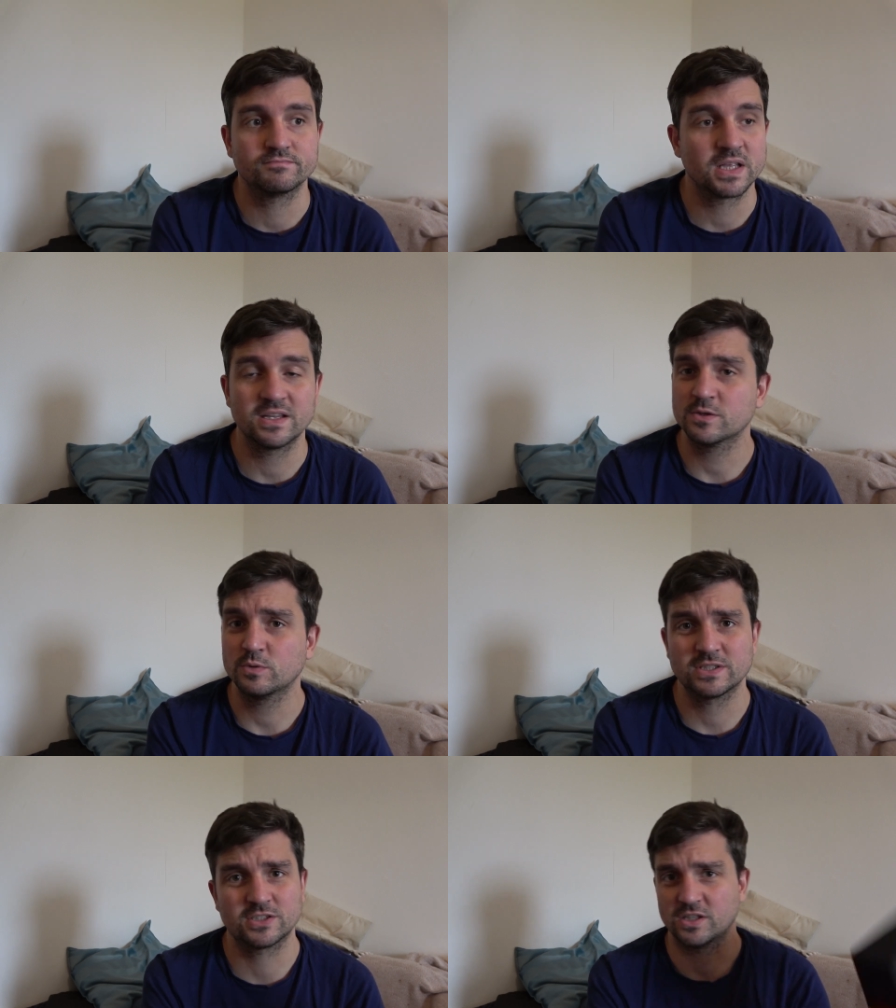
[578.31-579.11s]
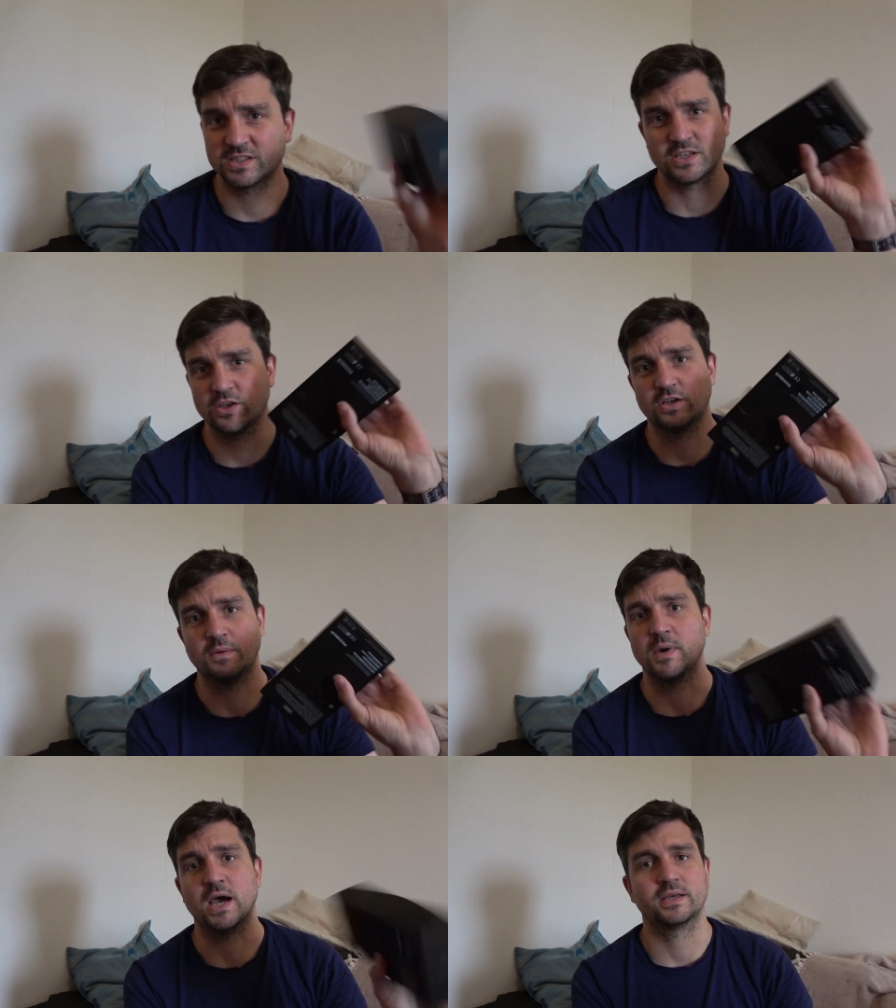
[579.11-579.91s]
And there's always the chance it could
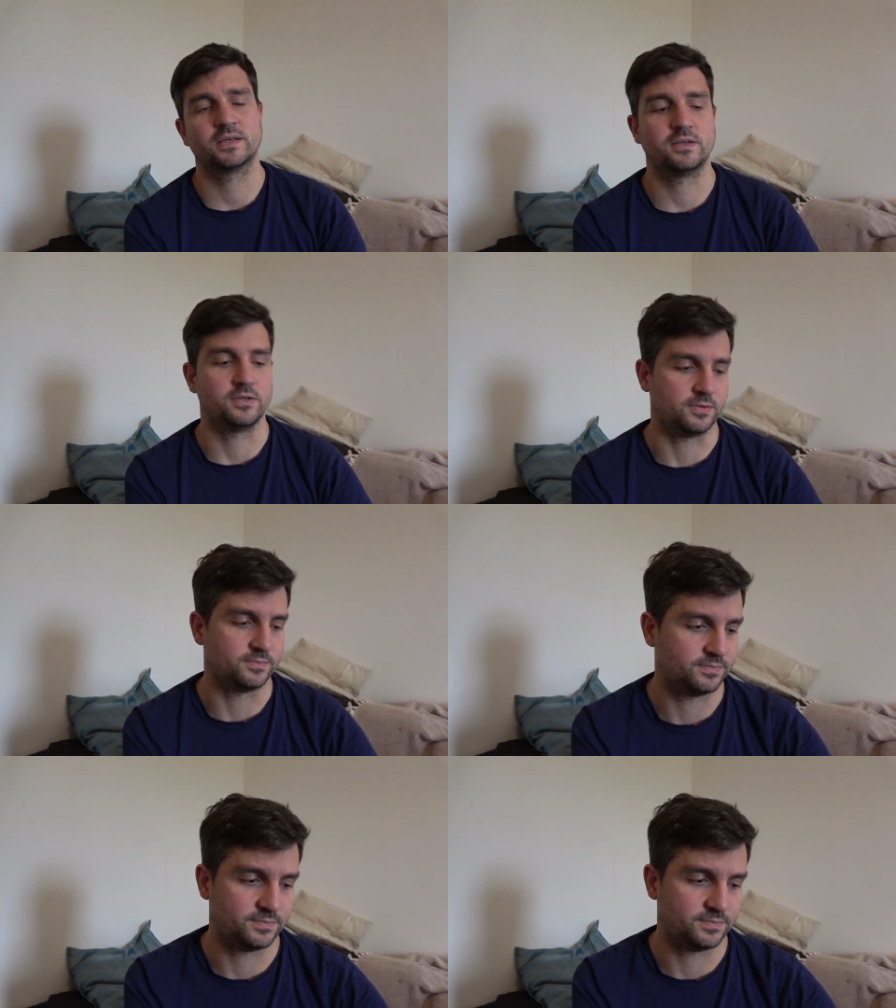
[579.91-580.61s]
come back, you know.